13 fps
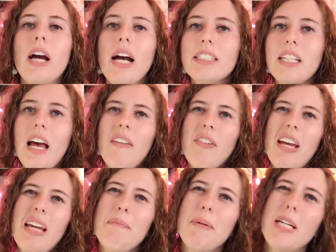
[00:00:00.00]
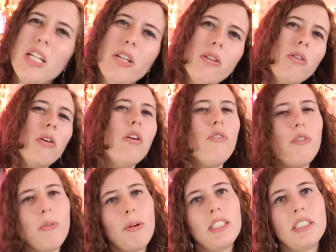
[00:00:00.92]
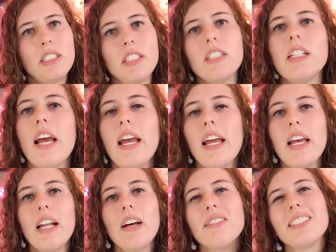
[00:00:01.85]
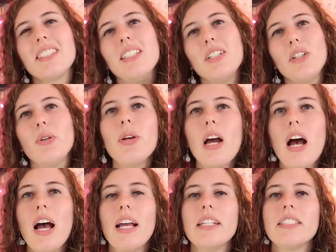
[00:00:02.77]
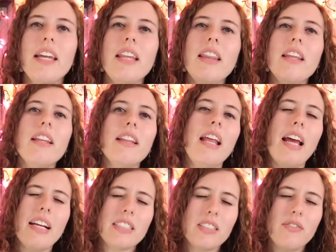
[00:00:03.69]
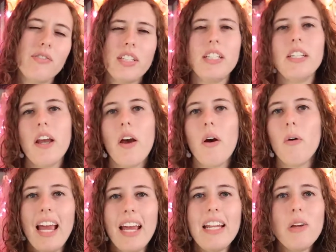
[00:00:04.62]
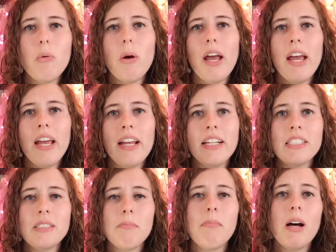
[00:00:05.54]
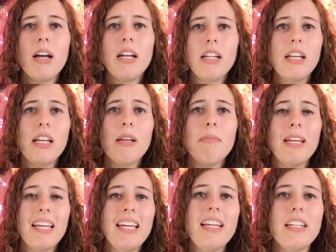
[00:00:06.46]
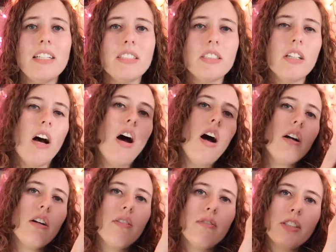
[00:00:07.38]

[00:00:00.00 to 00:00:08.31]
guys have a beautiful rest of the day and I'll see you guys in the next video. Anyways, my name is Awkward